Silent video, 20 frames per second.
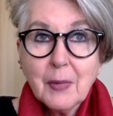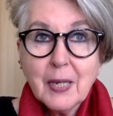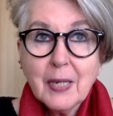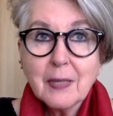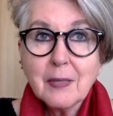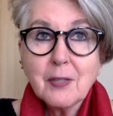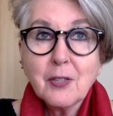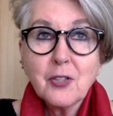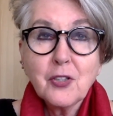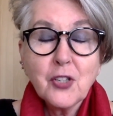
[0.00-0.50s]

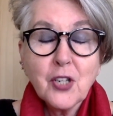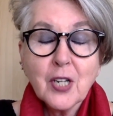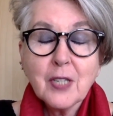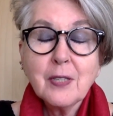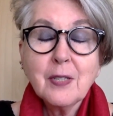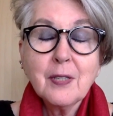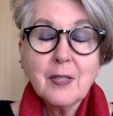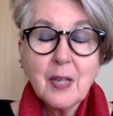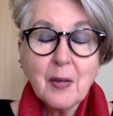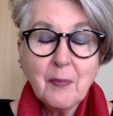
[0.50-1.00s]
it's
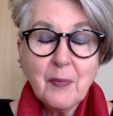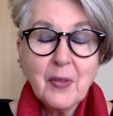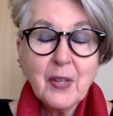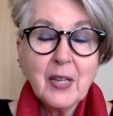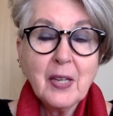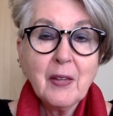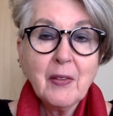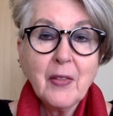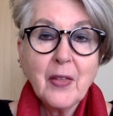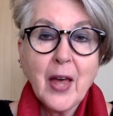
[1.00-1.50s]
just
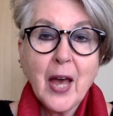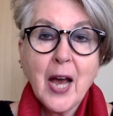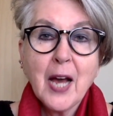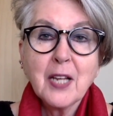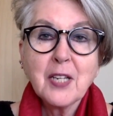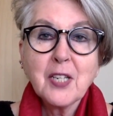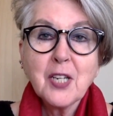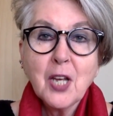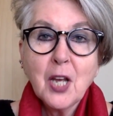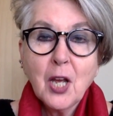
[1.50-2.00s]
something
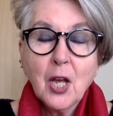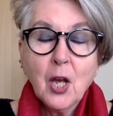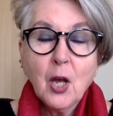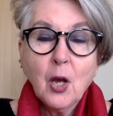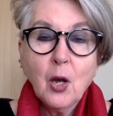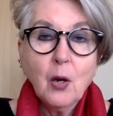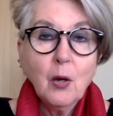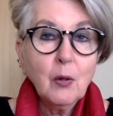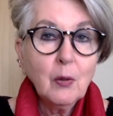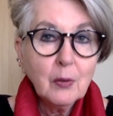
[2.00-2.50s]
that
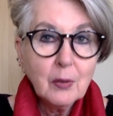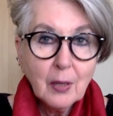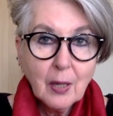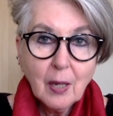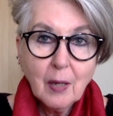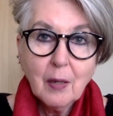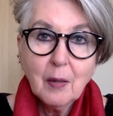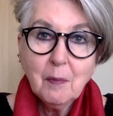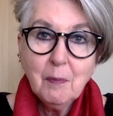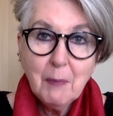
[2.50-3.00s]

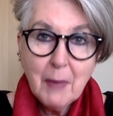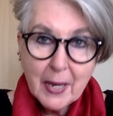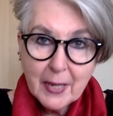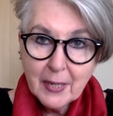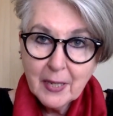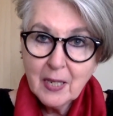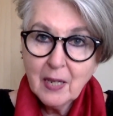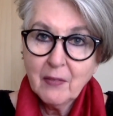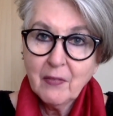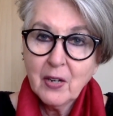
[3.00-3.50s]

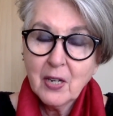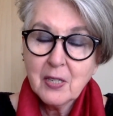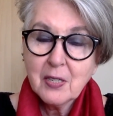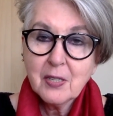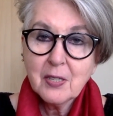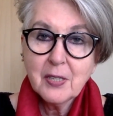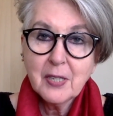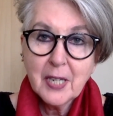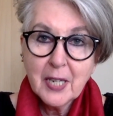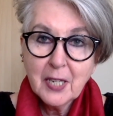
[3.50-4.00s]
many of
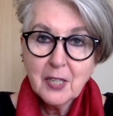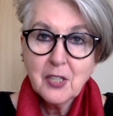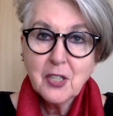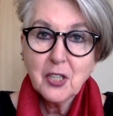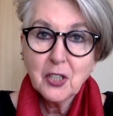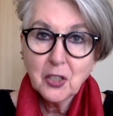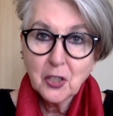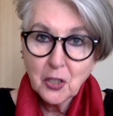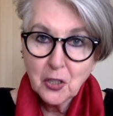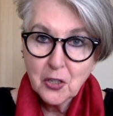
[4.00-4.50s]
us need to
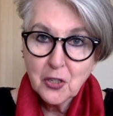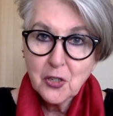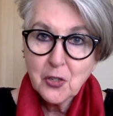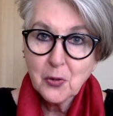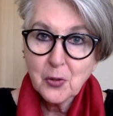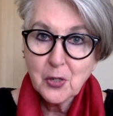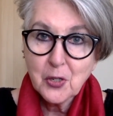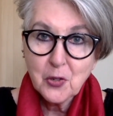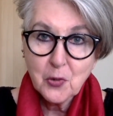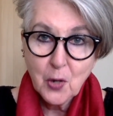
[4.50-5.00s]
learn to
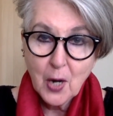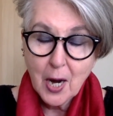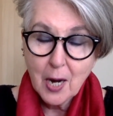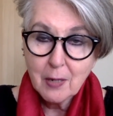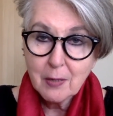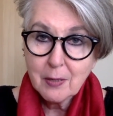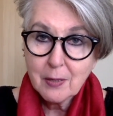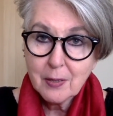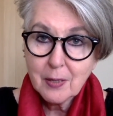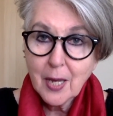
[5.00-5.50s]

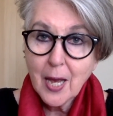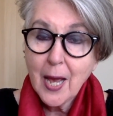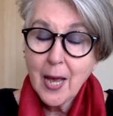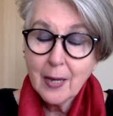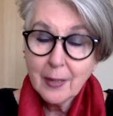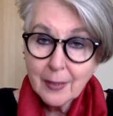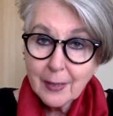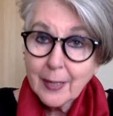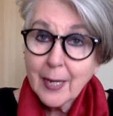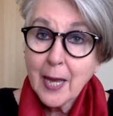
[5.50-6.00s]
address,
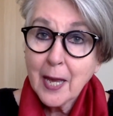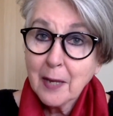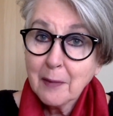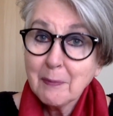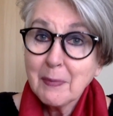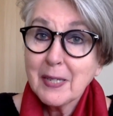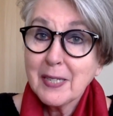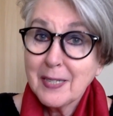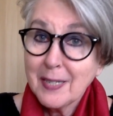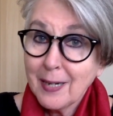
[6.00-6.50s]
and it can
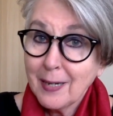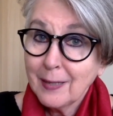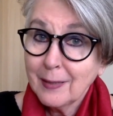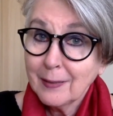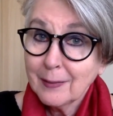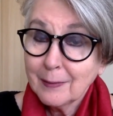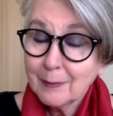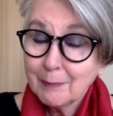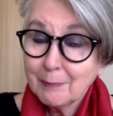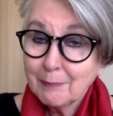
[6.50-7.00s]
be done.
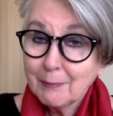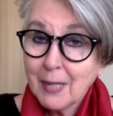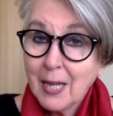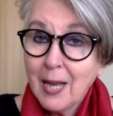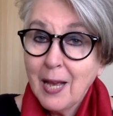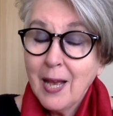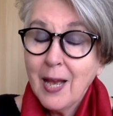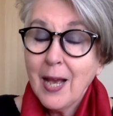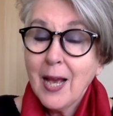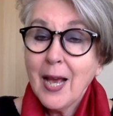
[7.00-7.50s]

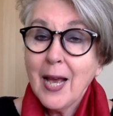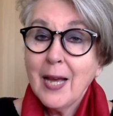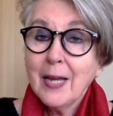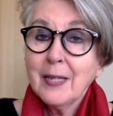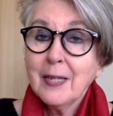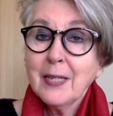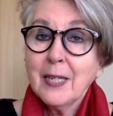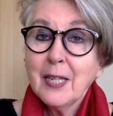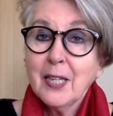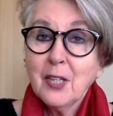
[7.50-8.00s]

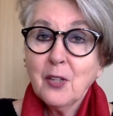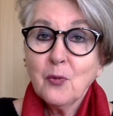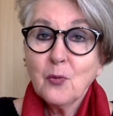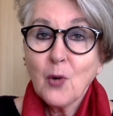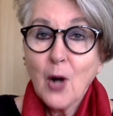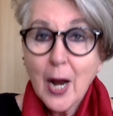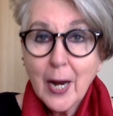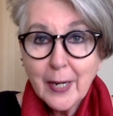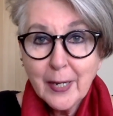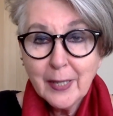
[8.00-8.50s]
And in
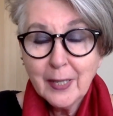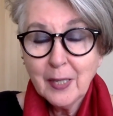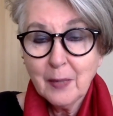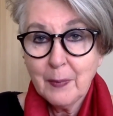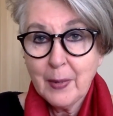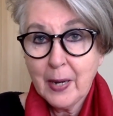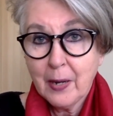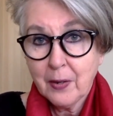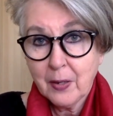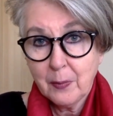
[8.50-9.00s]
writing
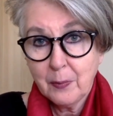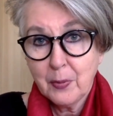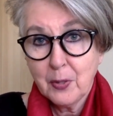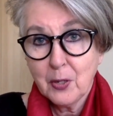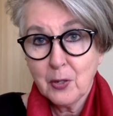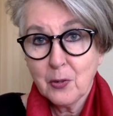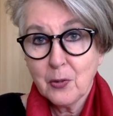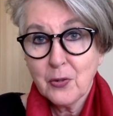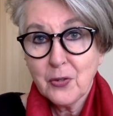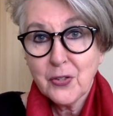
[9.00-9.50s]
about
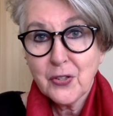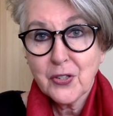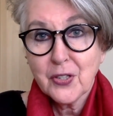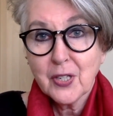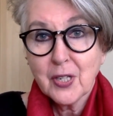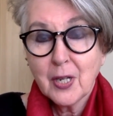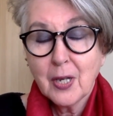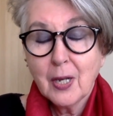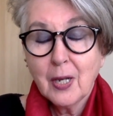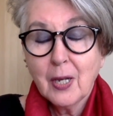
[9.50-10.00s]
abuse,
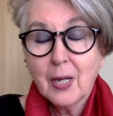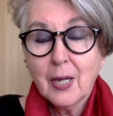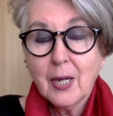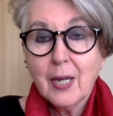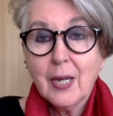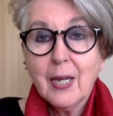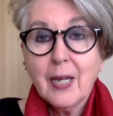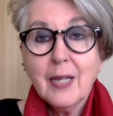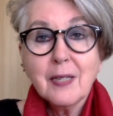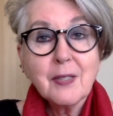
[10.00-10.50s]

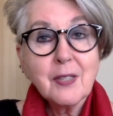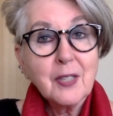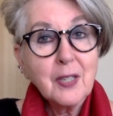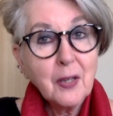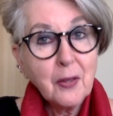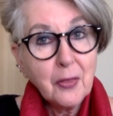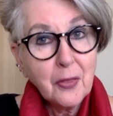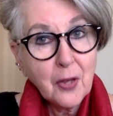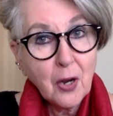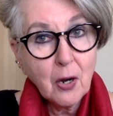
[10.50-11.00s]
it's
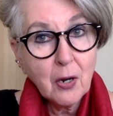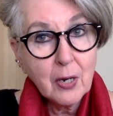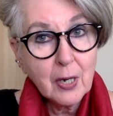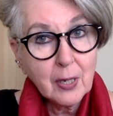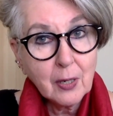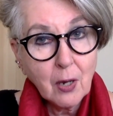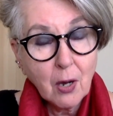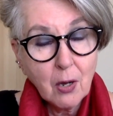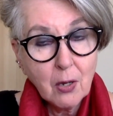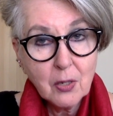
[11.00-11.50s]
cathartic
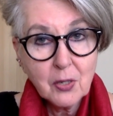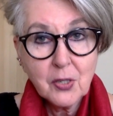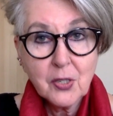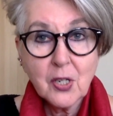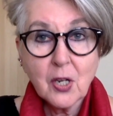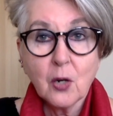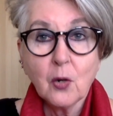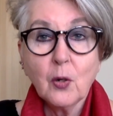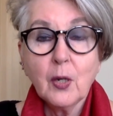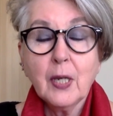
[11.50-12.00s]

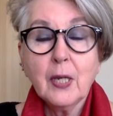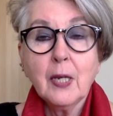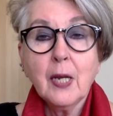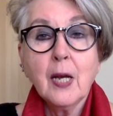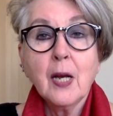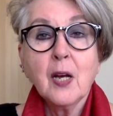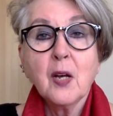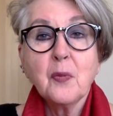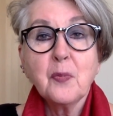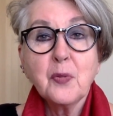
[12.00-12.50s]
also. It
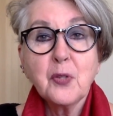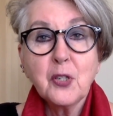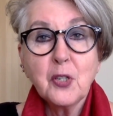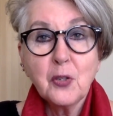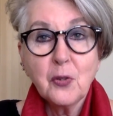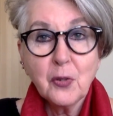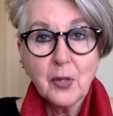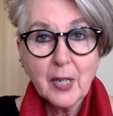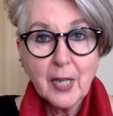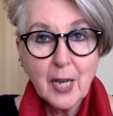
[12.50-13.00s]
helps
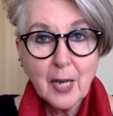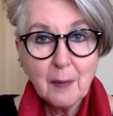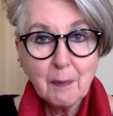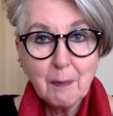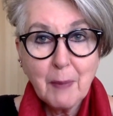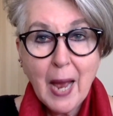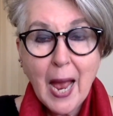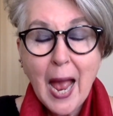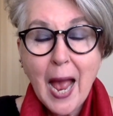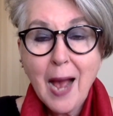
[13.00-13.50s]
you to get
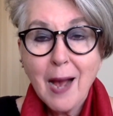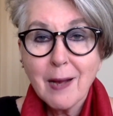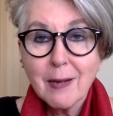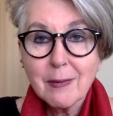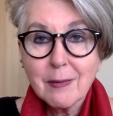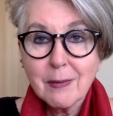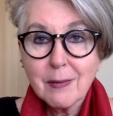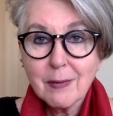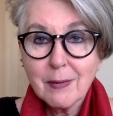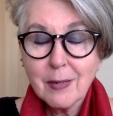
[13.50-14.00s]

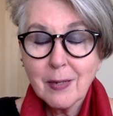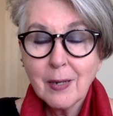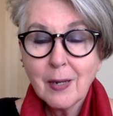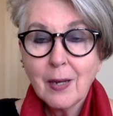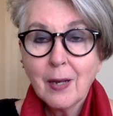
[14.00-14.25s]
past